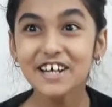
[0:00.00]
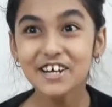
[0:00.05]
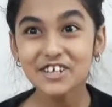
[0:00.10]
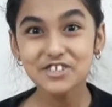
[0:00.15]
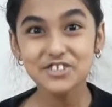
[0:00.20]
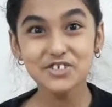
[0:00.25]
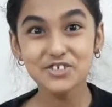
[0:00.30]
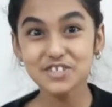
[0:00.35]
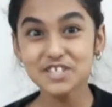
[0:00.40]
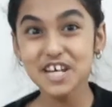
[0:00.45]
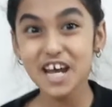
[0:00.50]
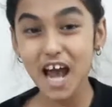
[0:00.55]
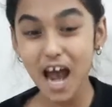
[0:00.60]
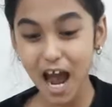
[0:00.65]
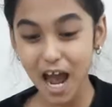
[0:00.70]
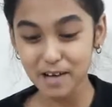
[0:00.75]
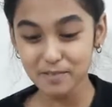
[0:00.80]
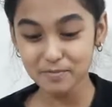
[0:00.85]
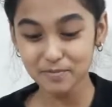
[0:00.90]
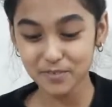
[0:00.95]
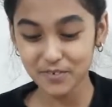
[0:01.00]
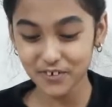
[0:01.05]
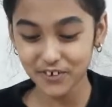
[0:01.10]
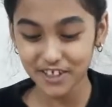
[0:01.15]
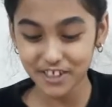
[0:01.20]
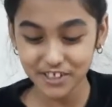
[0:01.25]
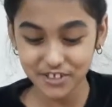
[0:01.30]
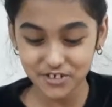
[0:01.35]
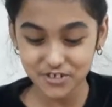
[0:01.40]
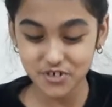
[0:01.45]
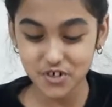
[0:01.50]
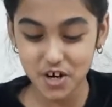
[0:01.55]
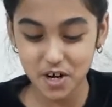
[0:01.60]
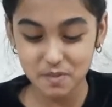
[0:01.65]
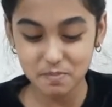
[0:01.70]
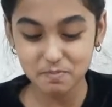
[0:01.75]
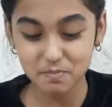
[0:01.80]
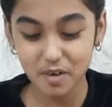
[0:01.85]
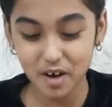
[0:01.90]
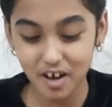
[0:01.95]
Today I am going to
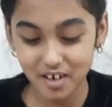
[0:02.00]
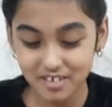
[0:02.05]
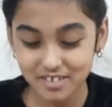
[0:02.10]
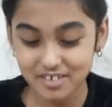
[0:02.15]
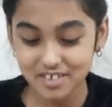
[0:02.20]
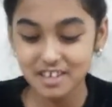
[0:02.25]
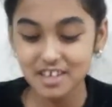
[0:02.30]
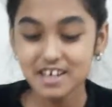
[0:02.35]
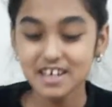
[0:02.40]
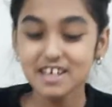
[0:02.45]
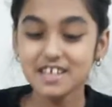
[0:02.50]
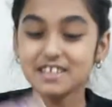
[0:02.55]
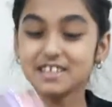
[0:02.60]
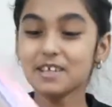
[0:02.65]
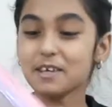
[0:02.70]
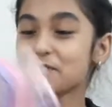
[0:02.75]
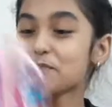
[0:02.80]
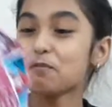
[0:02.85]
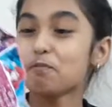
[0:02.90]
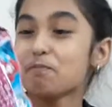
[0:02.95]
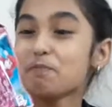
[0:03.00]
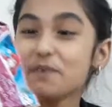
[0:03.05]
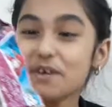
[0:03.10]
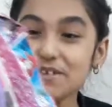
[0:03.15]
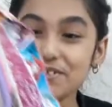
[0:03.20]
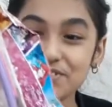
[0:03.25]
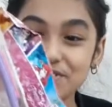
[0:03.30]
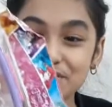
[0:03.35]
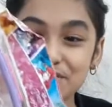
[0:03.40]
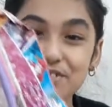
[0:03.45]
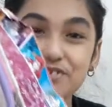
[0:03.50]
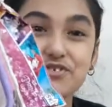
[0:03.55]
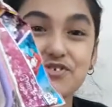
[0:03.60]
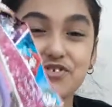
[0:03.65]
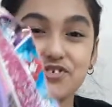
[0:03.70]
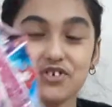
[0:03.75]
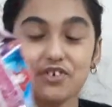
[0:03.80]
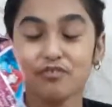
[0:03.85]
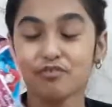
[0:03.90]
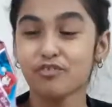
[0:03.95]
unbox this Princess
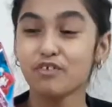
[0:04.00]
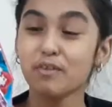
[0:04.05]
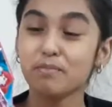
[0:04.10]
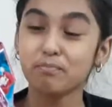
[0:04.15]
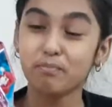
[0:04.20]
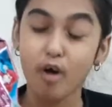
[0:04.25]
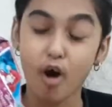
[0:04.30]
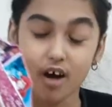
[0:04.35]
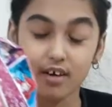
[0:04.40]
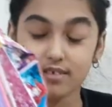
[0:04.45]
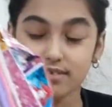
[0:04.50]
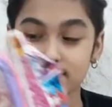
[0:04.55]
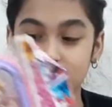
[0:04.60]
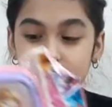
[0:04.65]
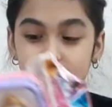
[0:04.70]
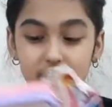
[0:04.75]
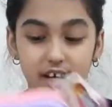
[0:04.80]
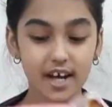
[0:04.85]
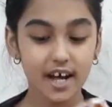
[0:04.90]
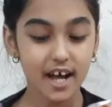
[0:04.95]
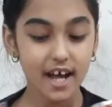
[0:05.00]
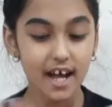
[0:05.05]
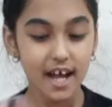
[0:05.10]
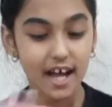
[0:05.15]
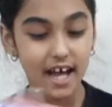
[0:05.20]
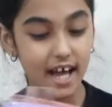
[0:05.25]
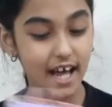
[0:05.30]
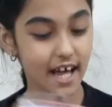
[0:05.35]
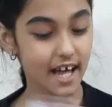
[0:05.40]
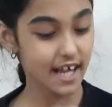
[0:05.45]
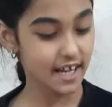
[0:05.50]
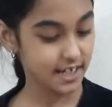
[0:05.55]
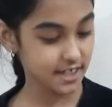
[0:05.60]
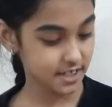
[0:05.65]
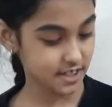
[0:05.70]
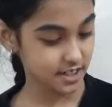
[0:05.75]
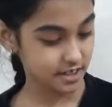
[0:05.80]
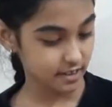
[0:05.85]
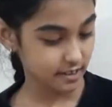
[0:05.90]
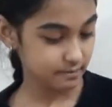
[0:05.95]
Tiffin Box
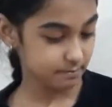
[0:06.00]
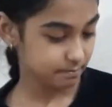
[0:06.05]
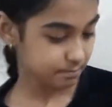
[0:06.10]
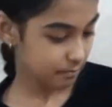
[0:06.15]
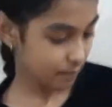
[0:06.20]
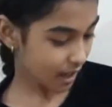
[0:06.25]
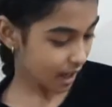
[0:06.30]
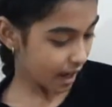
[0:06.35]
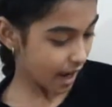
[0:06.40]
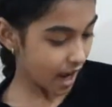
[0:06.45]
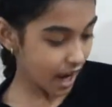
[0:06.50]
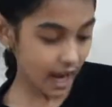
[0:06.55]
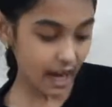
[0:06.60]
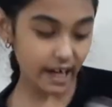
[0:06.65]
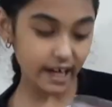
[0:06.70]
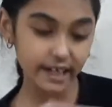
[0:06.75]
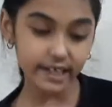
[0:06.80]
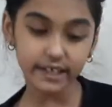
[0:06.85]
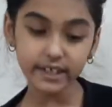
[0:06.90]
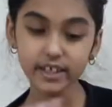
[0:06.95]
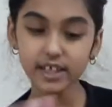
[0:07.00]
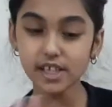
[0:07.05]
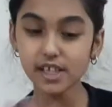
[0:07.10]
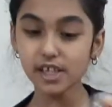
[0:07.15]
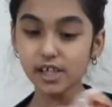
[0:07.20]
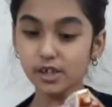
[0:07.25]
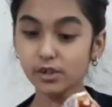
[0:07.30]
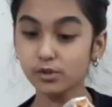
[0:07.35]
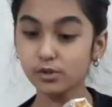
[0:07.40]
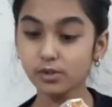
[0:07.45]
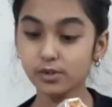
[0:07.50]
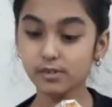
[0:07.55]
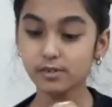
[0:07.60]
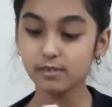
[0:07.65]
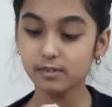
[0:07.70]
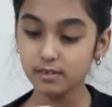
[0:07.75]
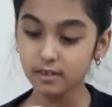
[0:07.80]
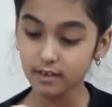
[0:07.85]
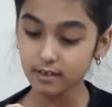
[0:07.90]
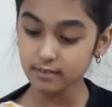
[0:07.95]
and I really use
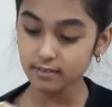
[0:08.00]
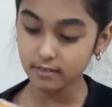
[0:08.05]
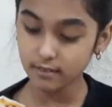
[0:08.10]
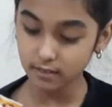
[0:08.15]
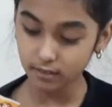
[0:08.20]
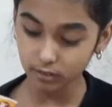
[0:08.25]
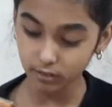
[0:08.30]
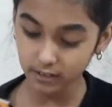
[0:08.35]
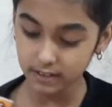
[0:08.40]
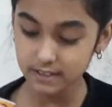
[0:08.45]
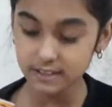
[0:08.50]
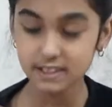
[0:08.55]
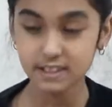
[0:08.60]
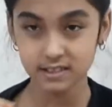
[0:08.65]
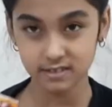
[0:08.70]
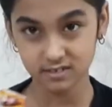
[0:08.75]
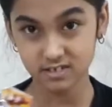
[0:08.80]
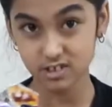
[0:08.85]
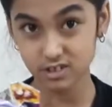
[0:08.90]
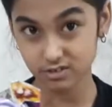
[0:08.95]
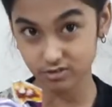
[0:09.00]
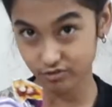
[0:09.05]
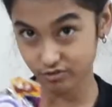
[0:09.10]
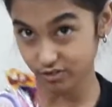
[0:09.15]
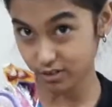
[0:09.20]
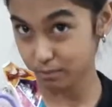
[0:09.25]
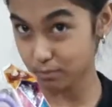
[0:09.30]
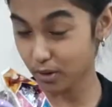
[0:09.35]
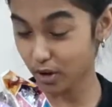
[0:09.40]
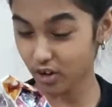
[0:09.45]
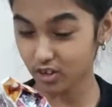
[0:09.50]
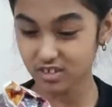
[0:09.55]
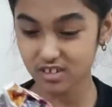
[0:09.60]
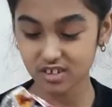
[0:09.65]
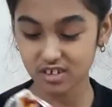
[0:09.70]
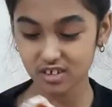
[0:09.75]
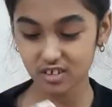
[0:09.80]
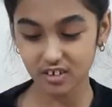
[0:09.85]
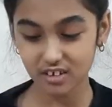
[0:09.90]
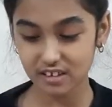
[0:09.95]
this quality Tiffin Box
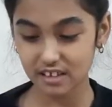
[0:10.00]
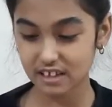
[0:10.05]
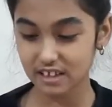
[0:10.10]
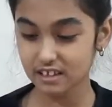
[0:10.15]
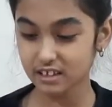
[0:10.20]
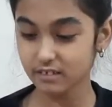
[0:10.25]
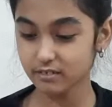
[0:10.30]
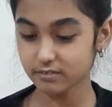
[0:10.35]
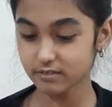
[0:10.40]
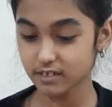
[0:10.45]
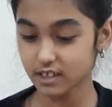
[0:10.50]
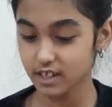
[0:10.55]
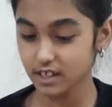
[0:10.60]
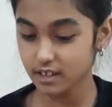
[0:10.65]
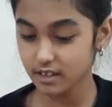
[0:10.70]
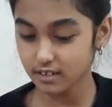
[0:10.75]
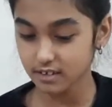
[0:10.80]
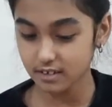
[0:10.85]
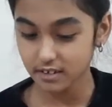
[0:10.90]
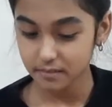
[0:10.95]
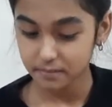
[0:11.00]
because I love these.